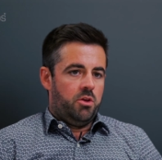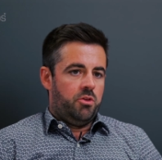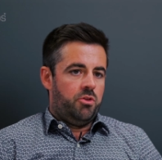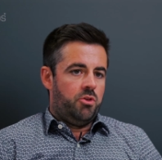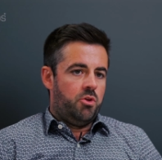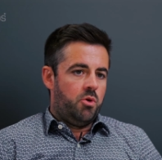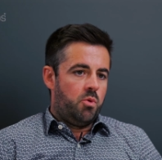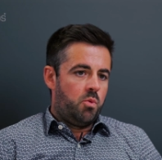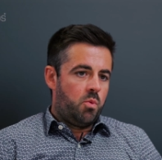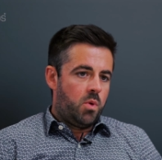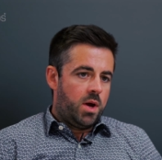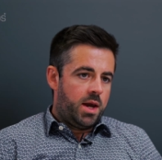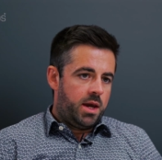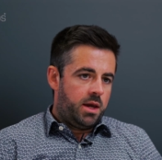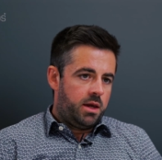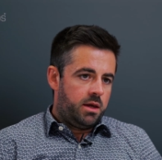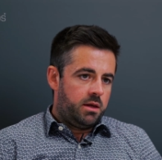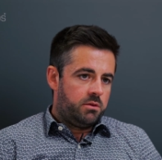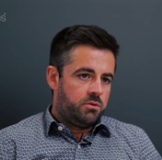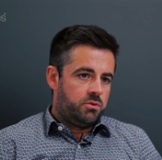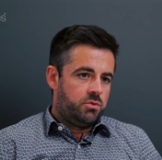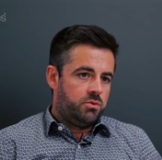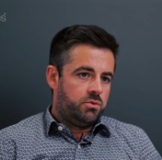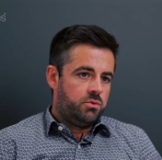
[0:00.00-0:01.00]
The way
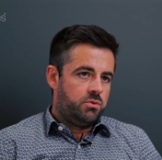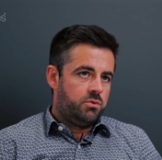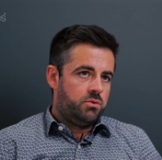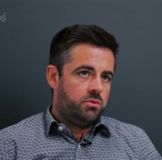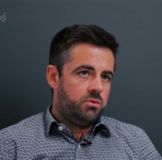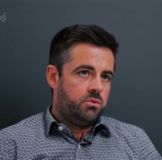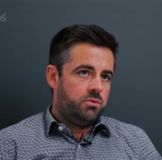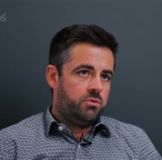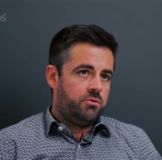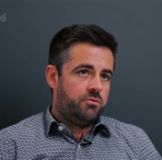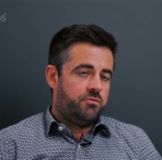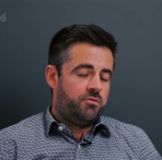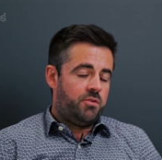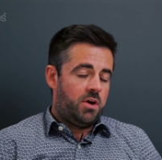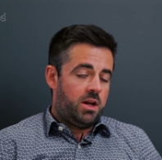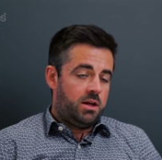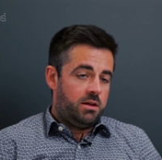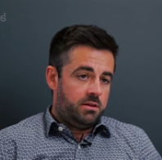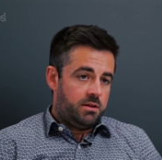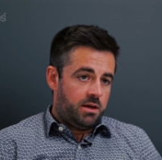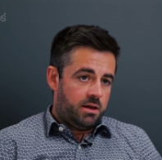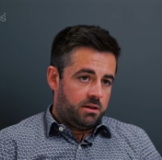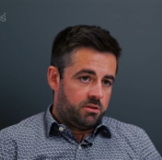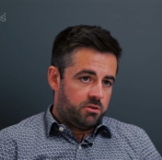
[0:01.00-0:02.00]
to
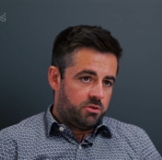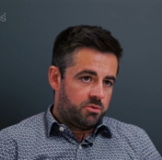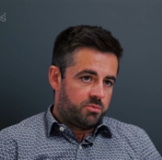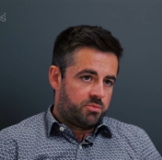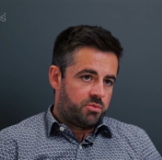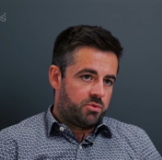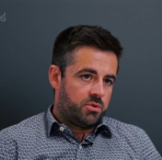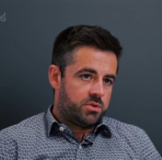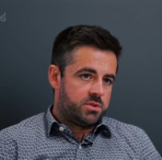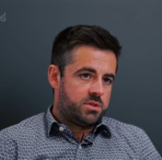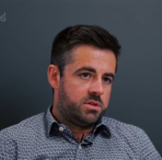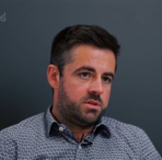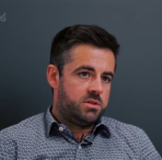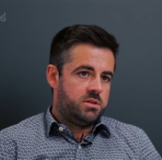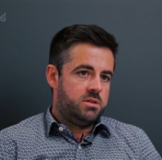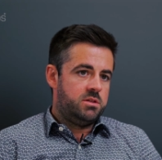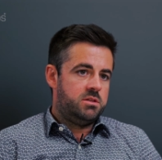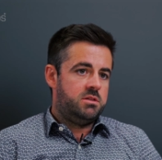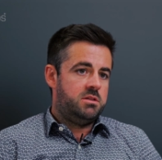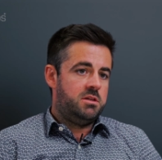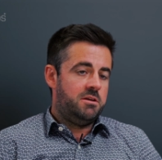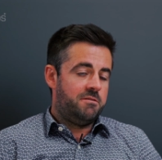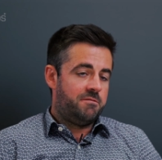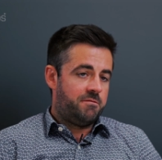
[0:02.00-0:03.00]
validate the processes
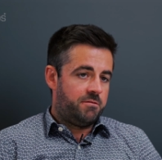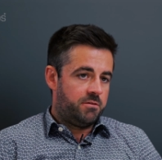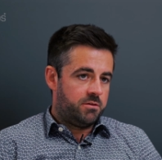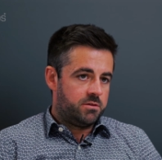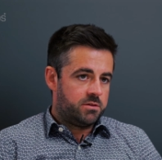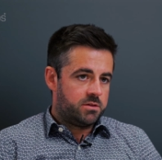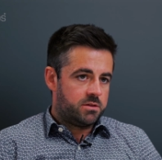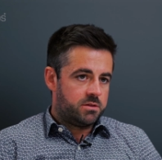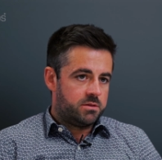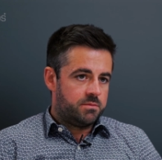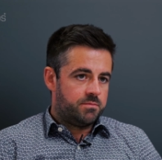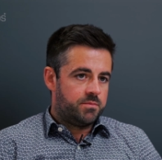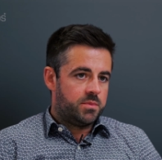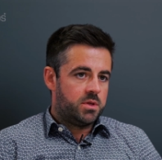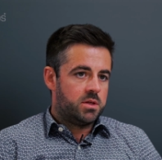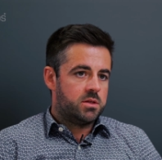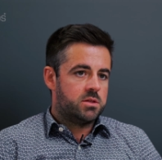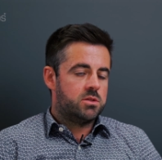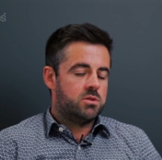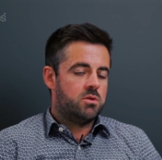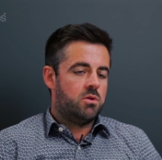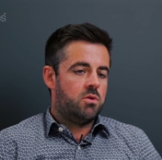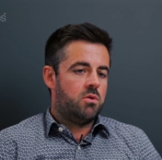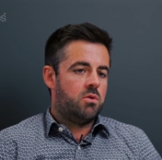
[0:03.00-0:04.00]
differs.
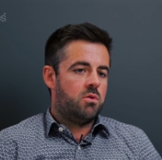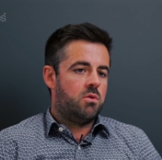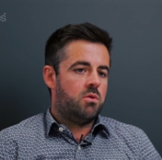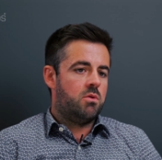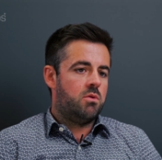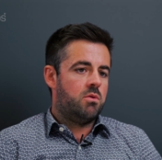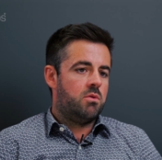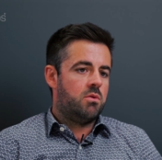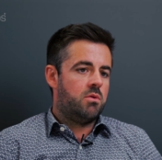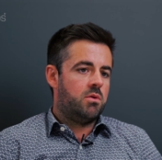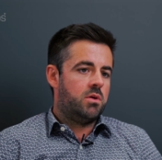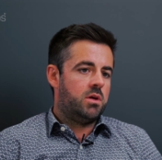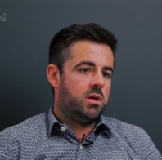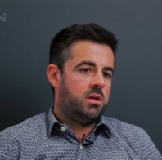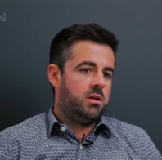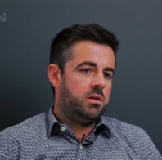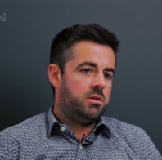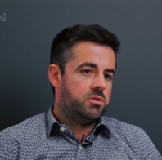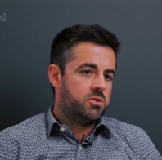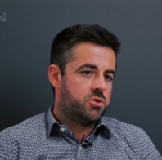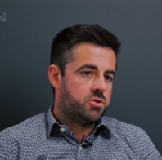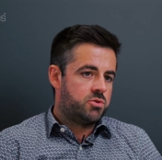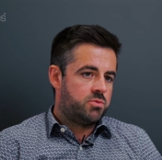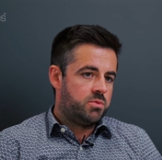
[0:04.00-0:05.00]
So in
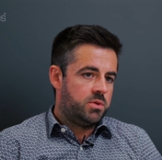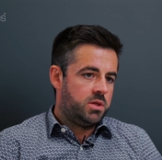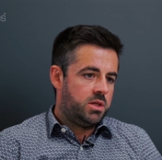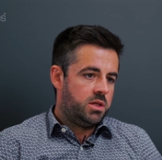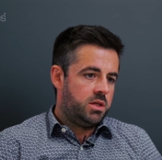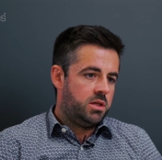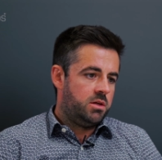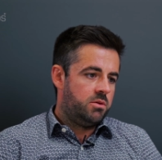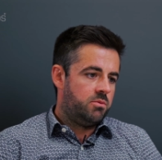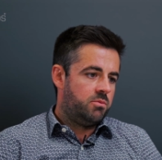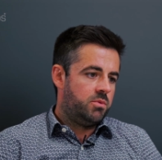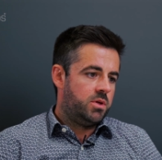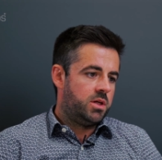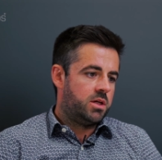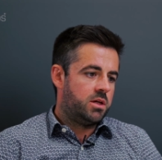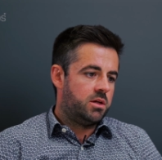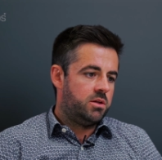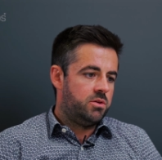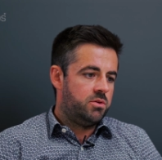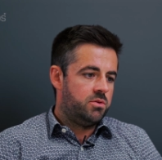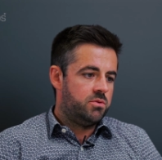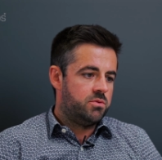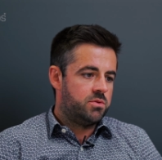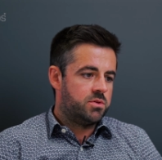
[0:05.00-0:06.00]
industry, we can
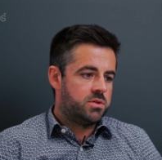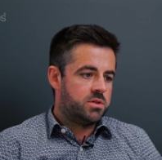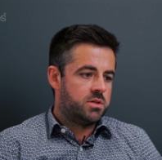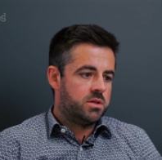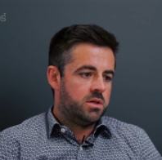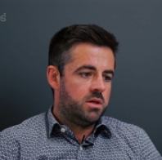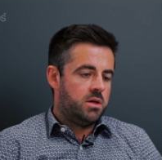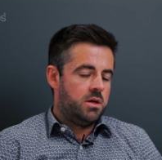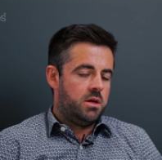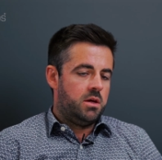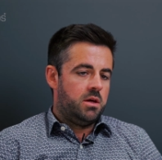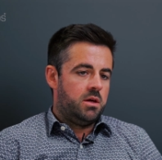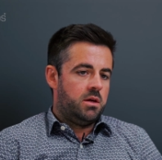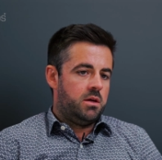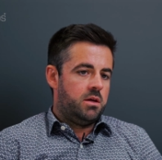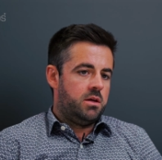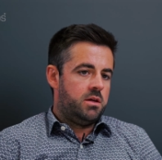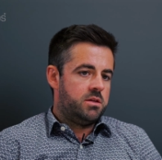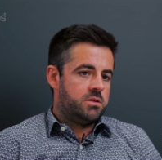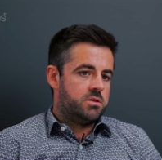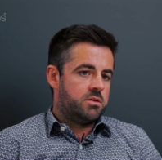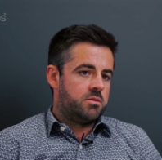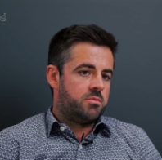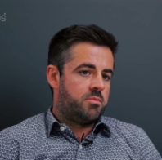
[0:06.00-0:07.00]
use
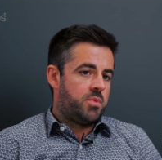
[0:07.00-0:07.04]
either